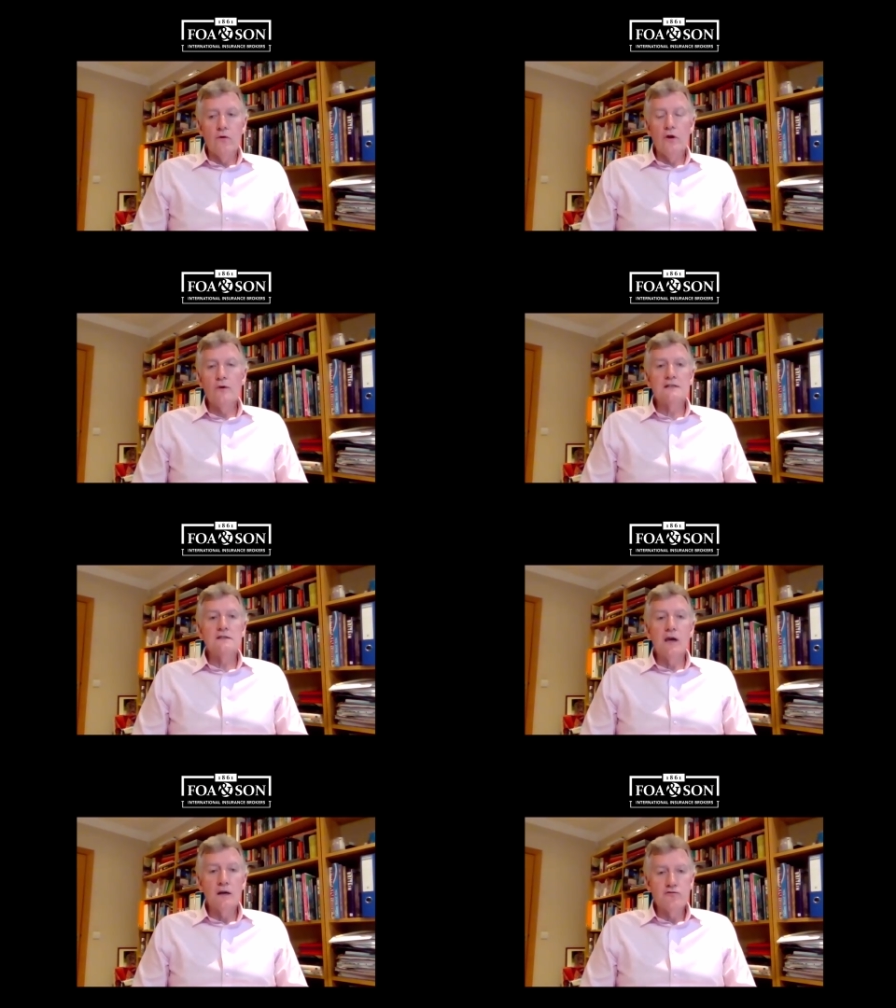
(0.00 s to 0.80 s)
who has
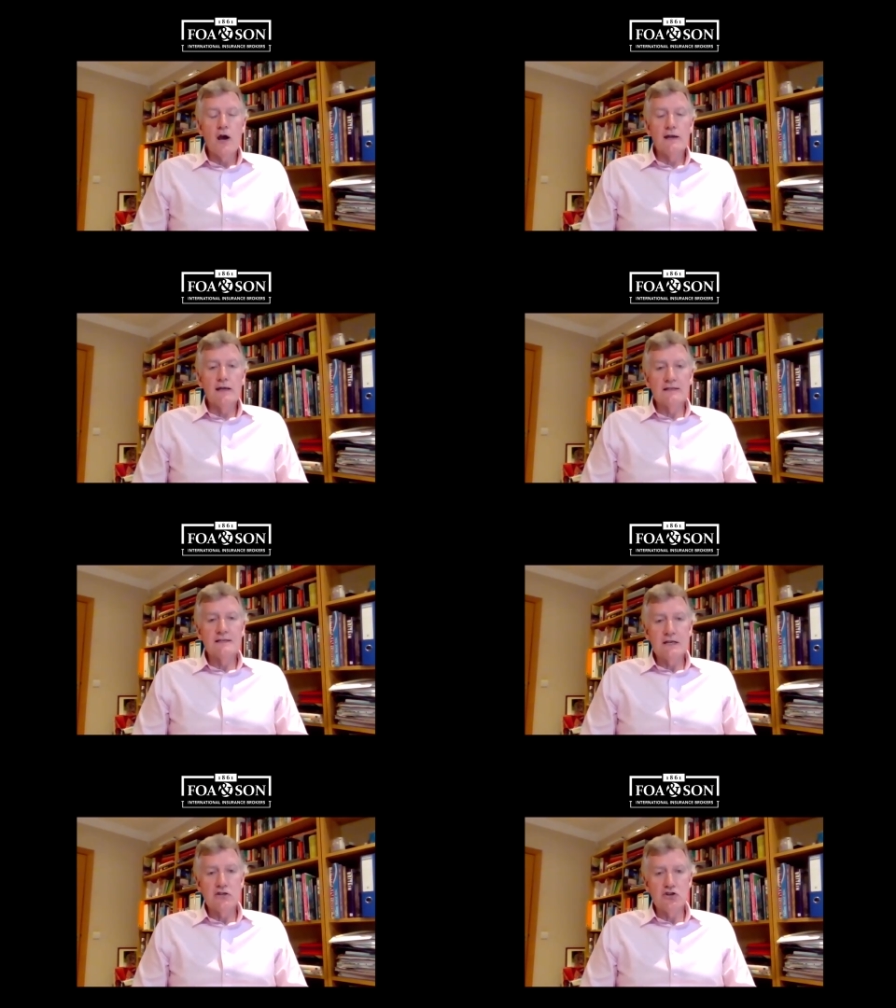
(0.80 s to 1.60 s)
the overriding
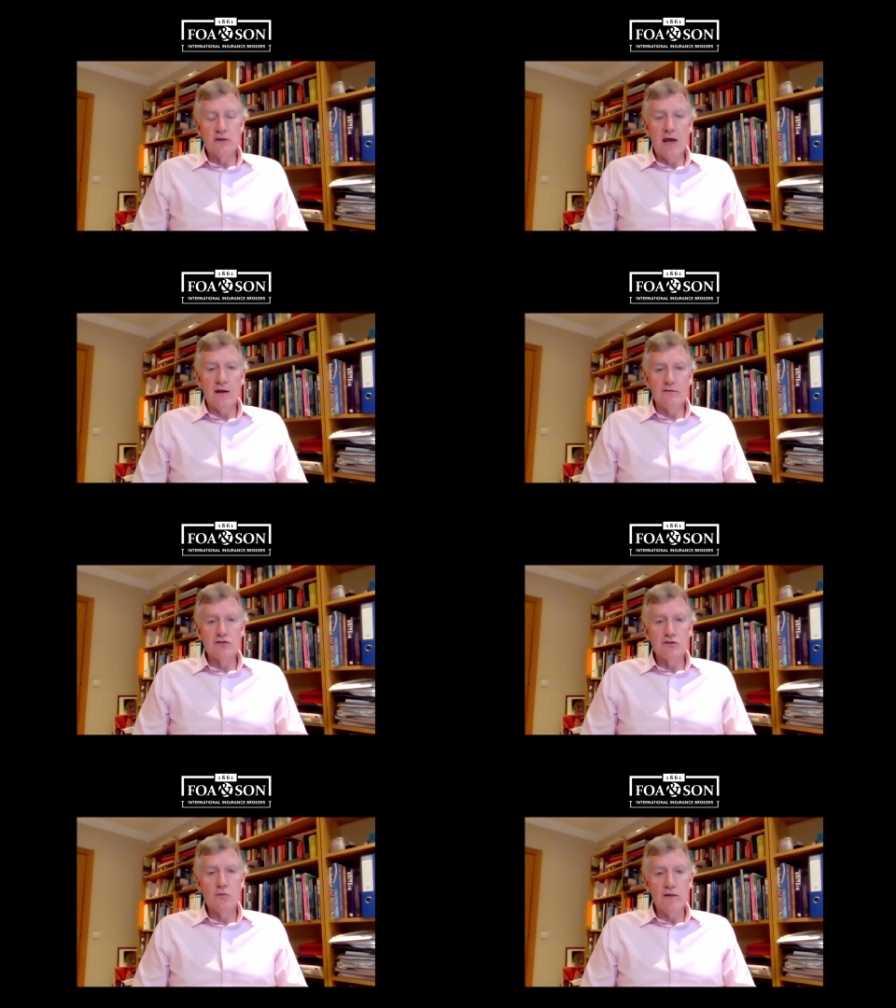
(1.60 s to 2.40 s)
decision there as
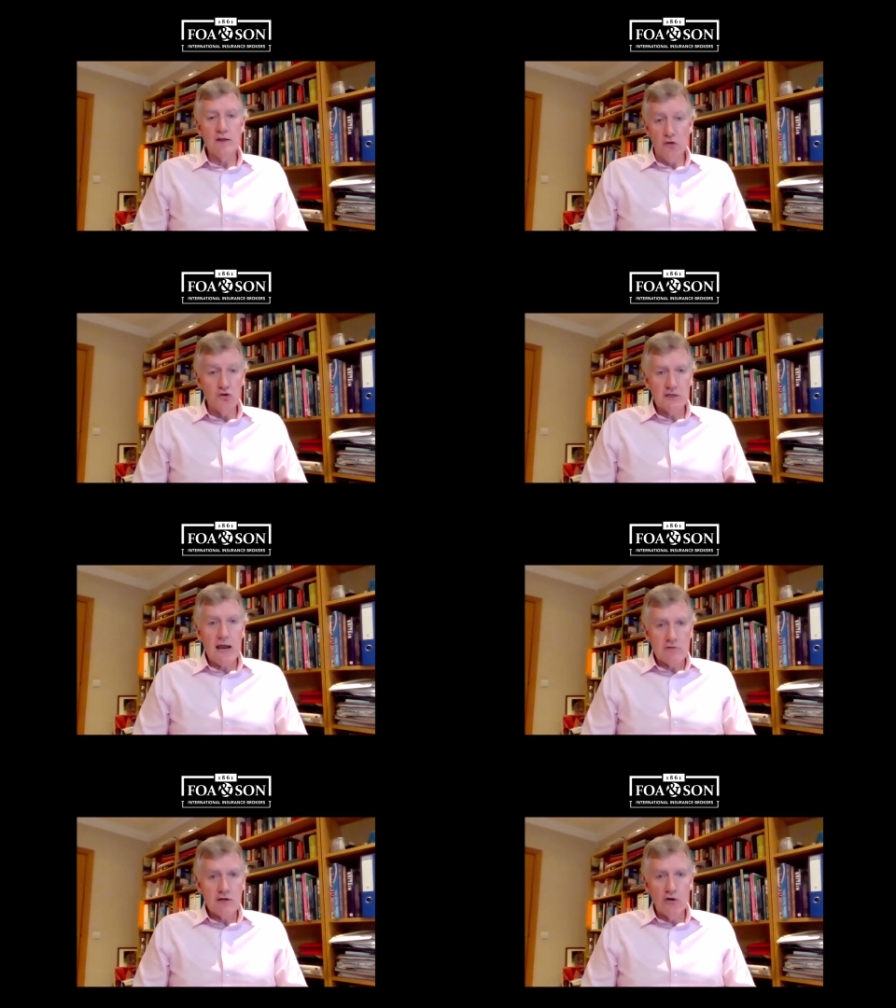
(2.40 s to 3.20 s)
to whether you just
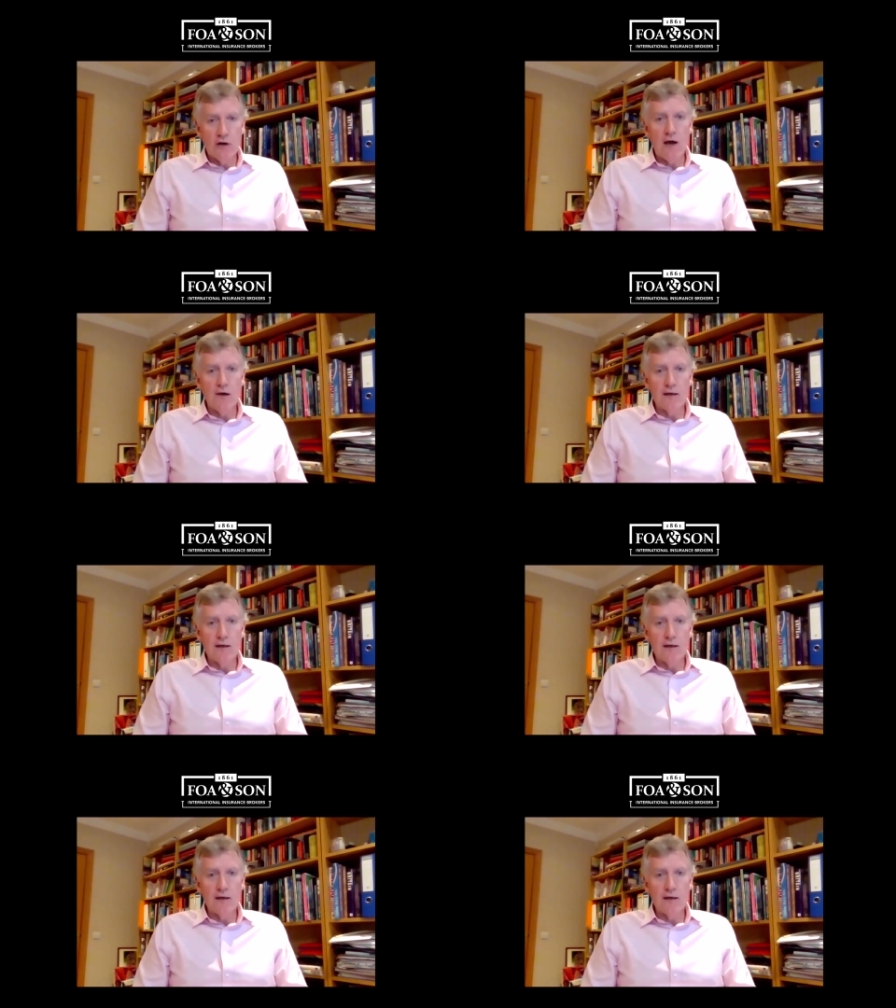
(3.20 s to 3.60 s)
carry on going?